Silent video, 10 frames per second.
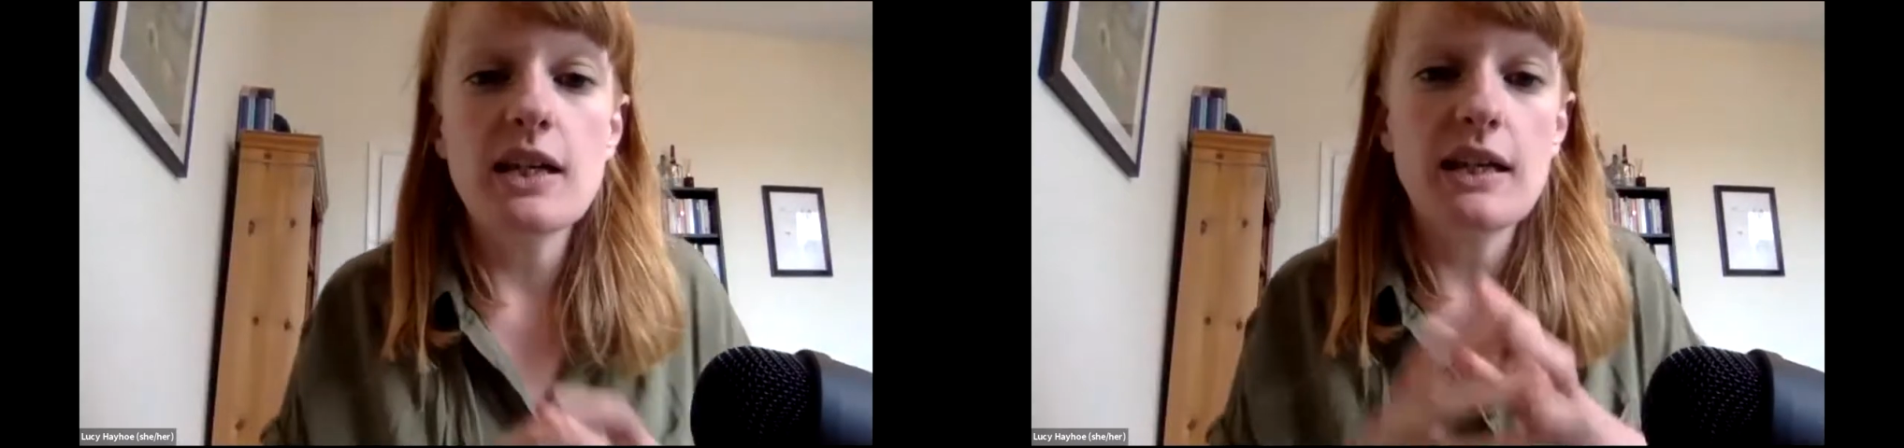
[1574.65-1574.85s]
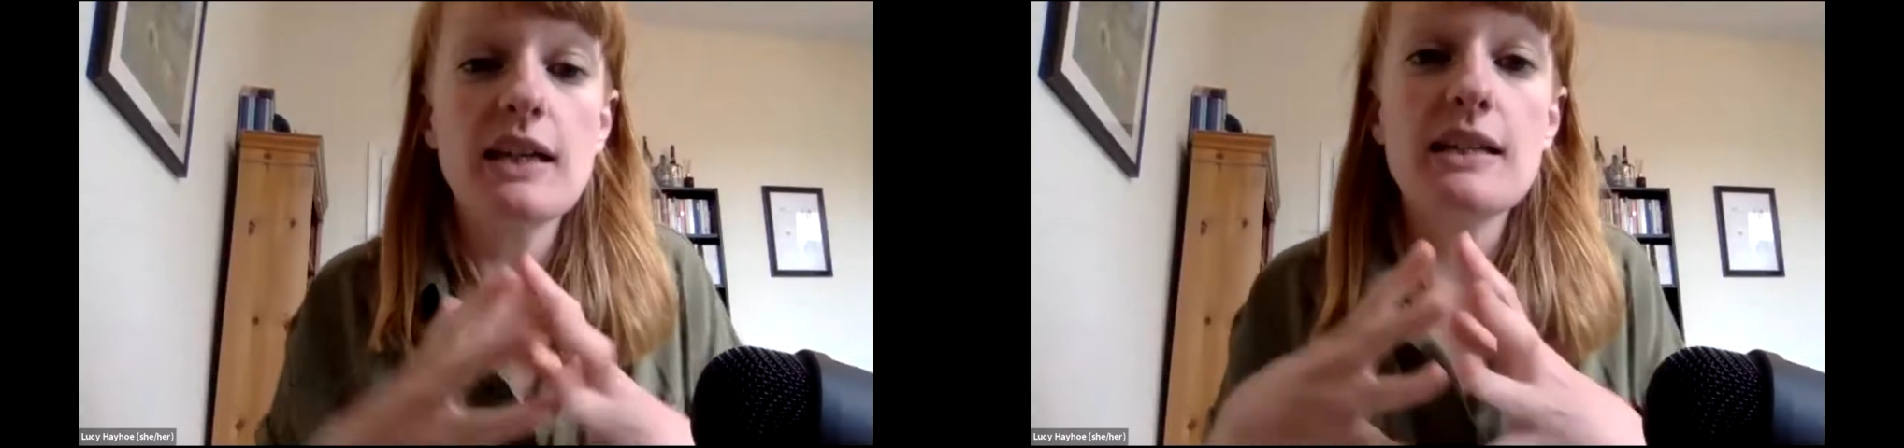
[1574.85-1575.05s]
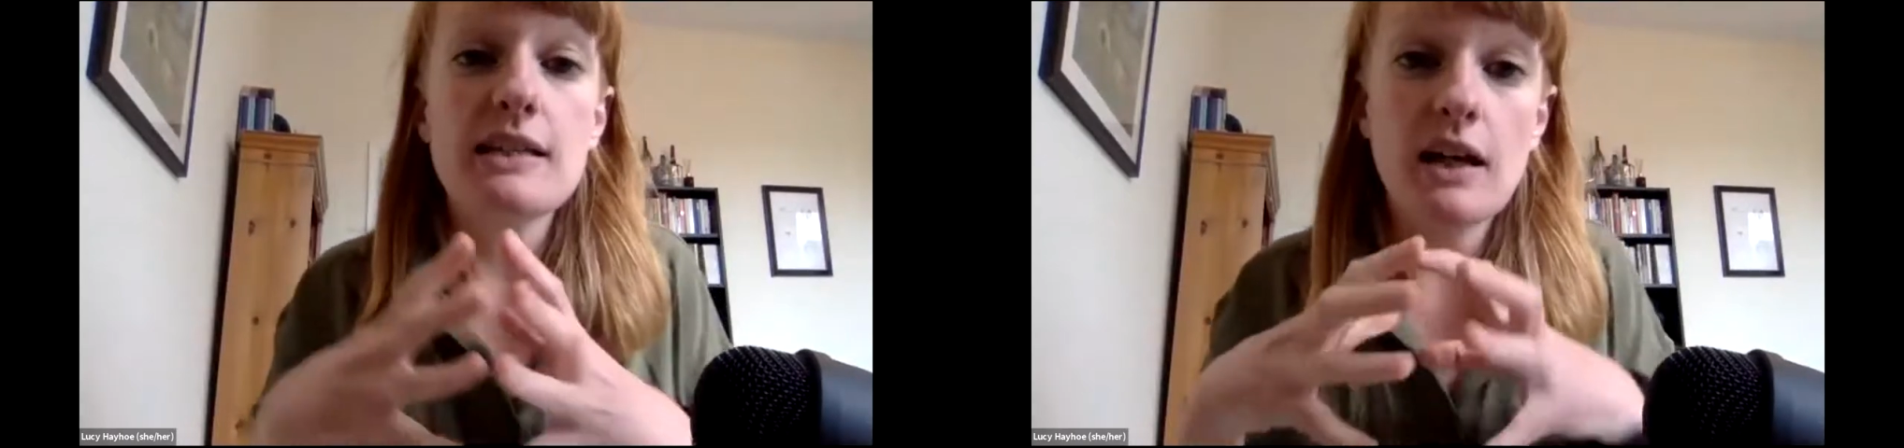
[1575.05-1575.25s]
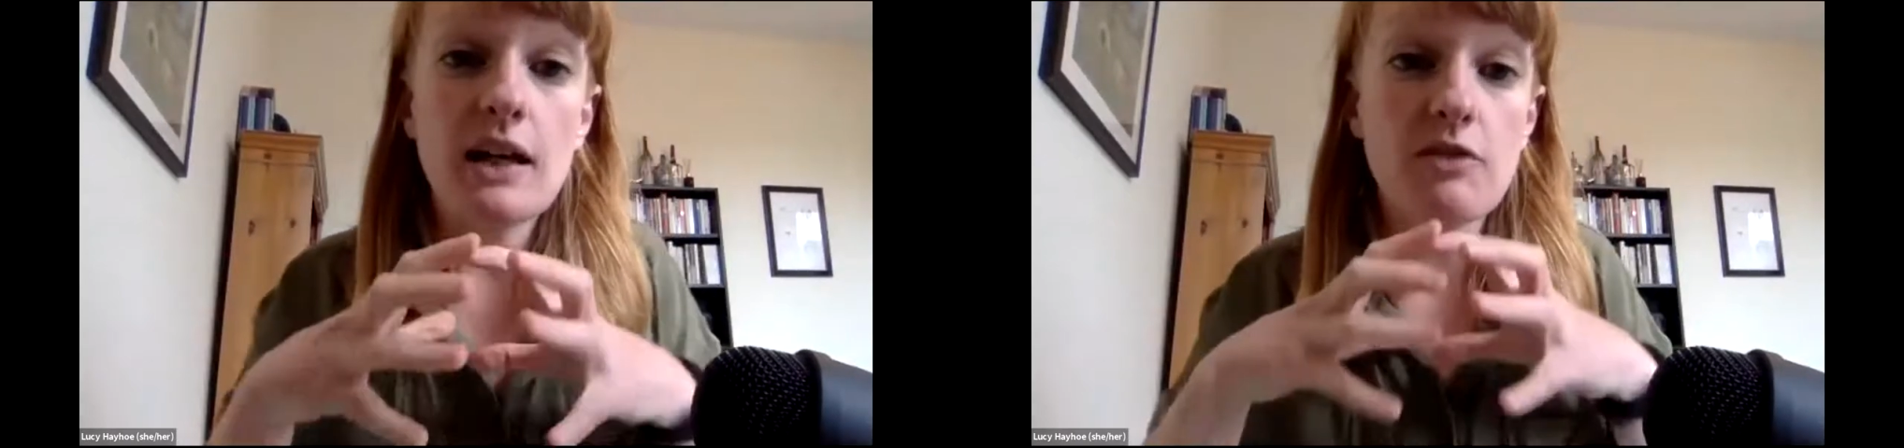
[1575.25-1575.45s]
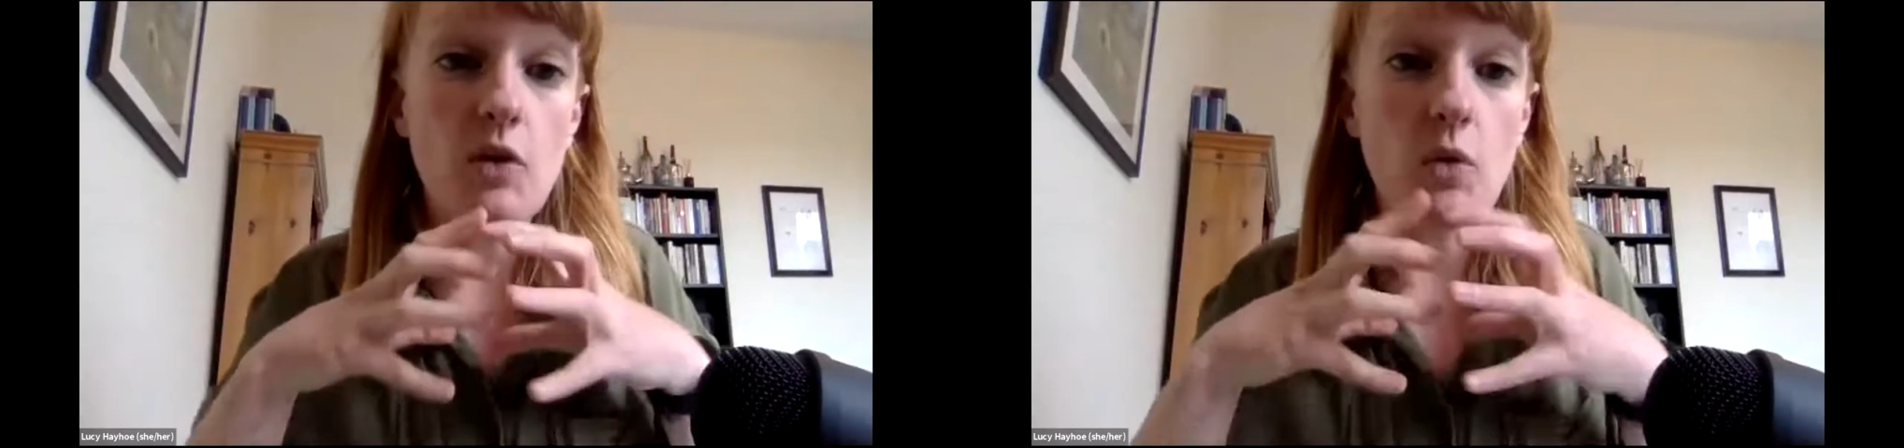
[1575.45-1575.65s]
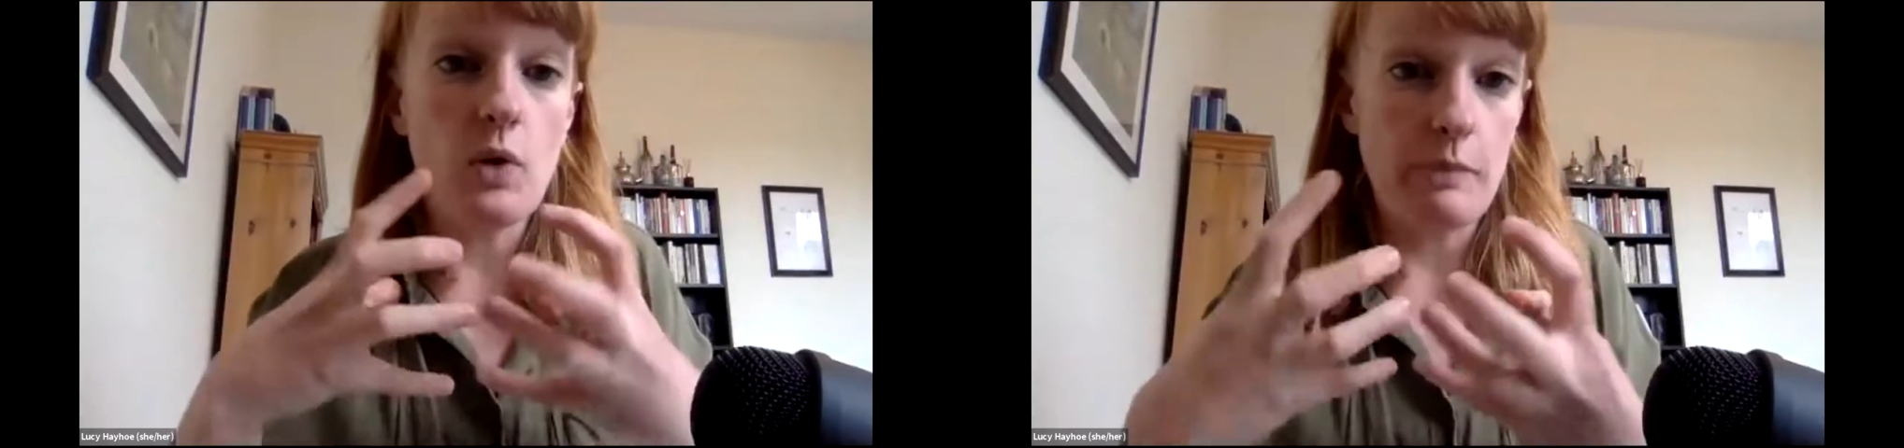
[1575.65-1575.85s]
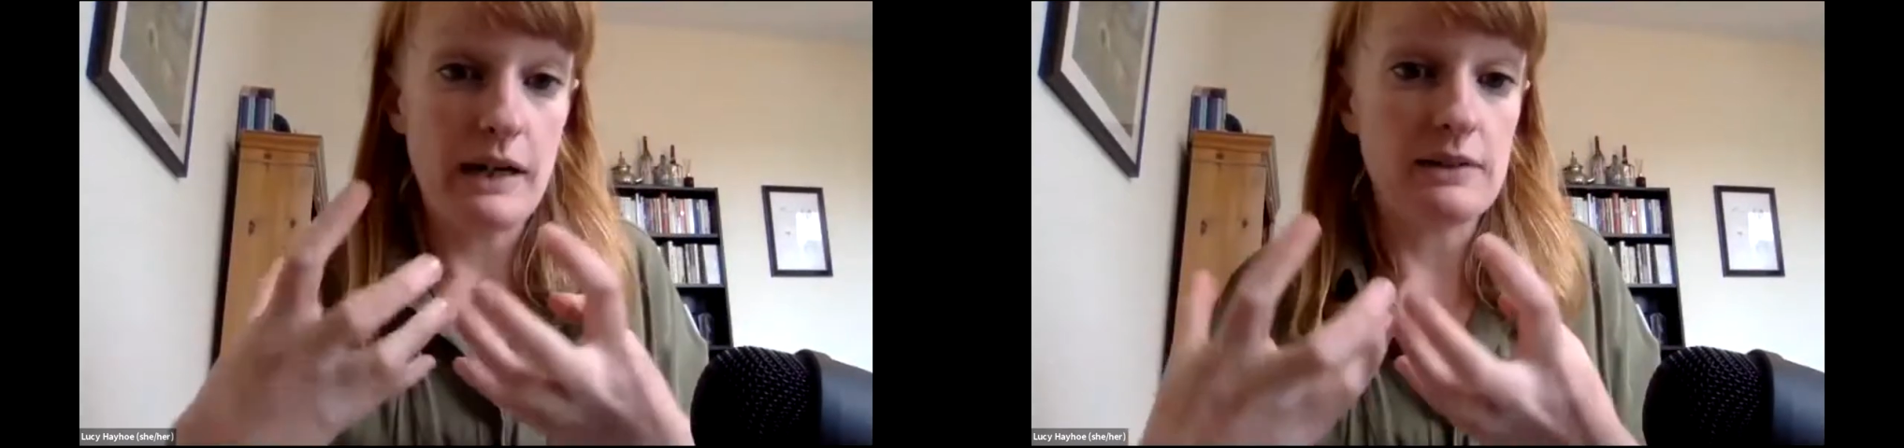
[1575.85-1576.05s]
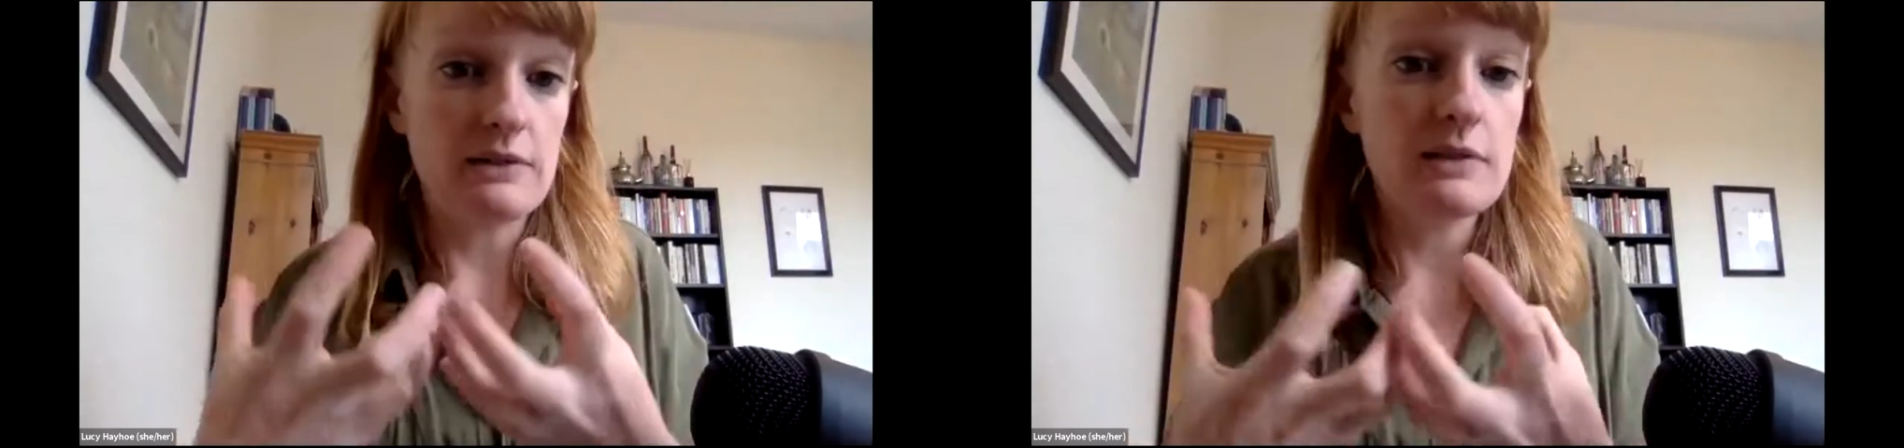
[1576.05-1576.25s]
is kind of all
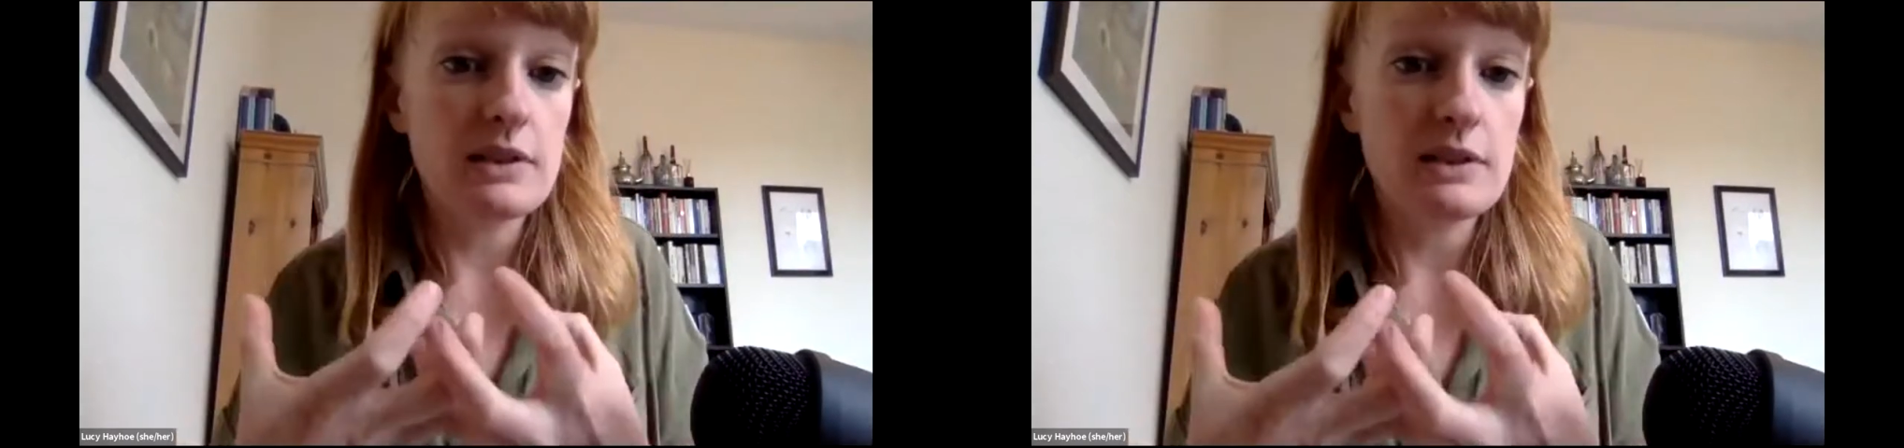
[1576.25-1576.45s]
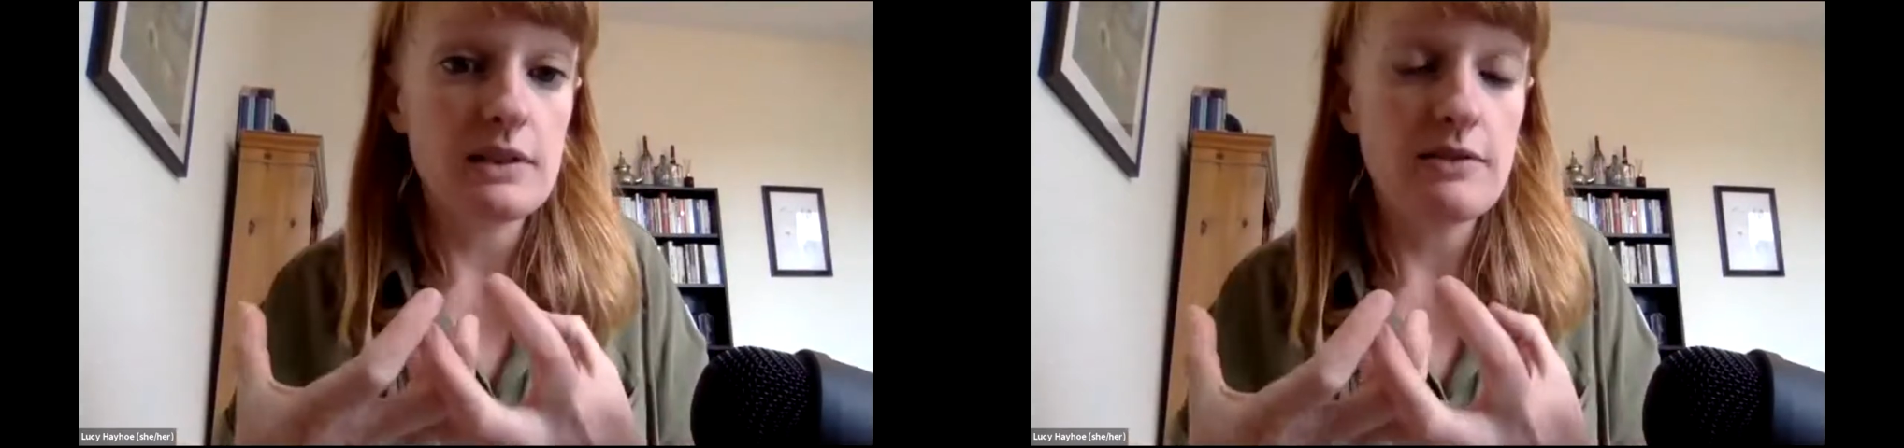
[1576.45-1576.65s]
about,